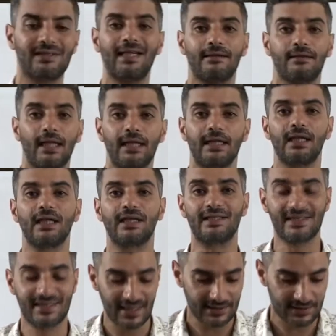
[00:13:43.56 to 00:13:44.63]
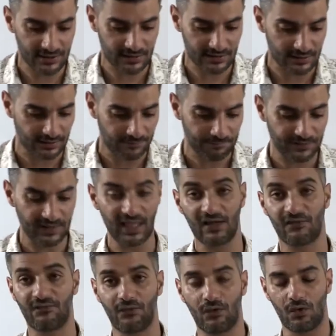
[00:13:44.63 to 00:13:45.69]
that they exist.
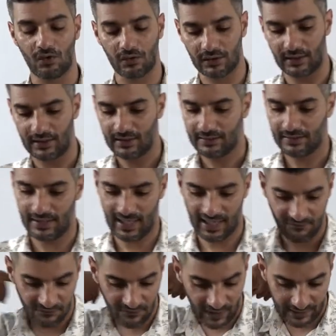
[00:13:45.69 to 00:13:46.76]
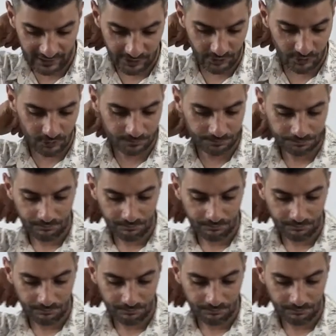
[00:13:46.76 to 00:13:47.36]
Therefore, they have value.